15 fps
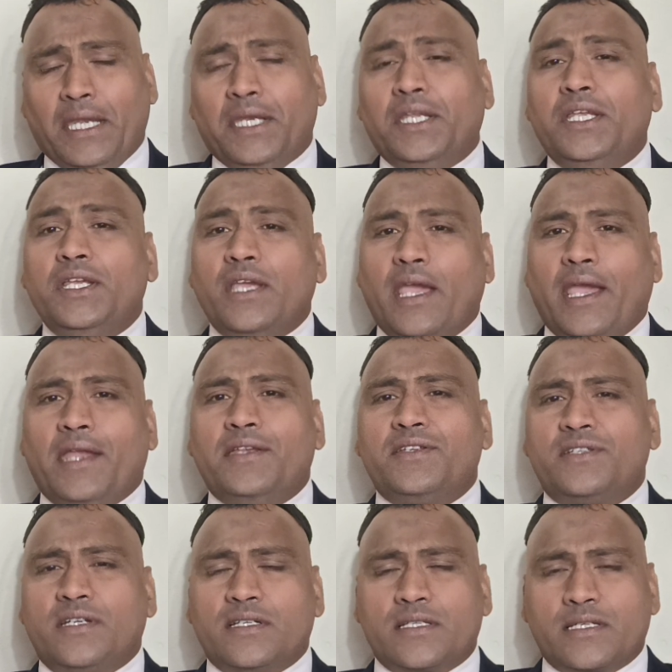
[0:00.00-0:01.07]
any
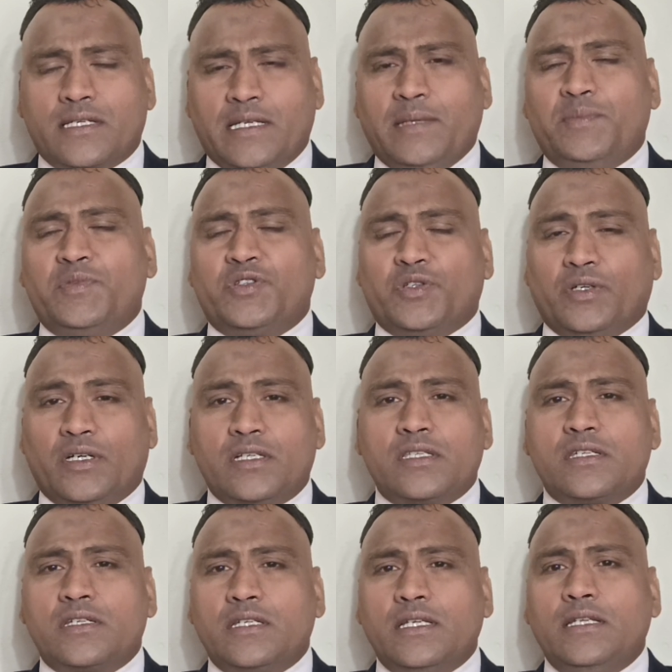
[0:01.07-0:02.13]
ancient scripture,
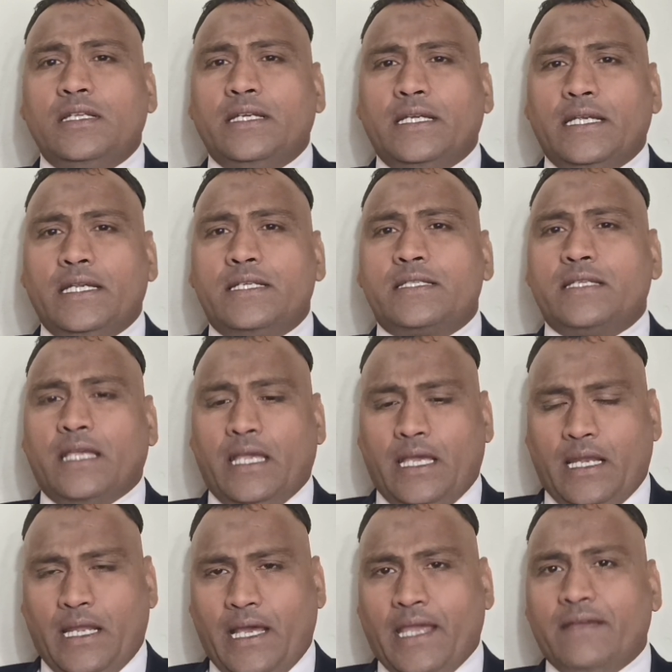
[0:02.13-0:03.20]
still it's
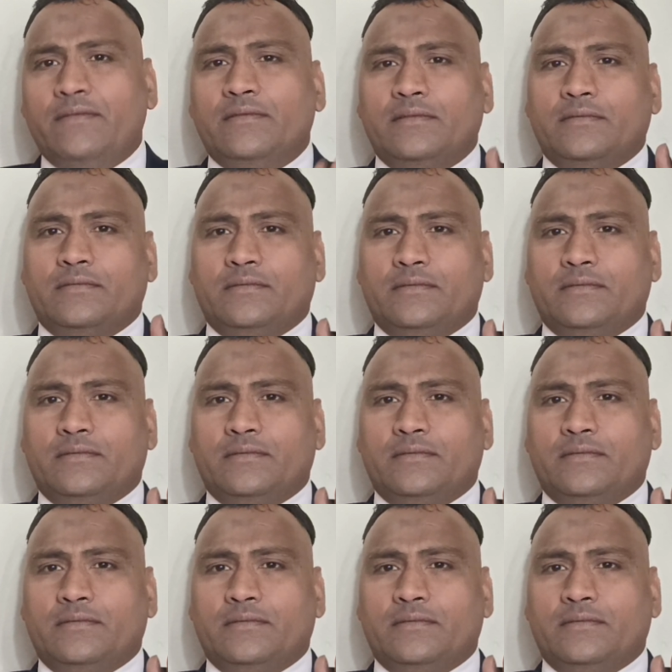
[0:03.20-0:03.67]
alive.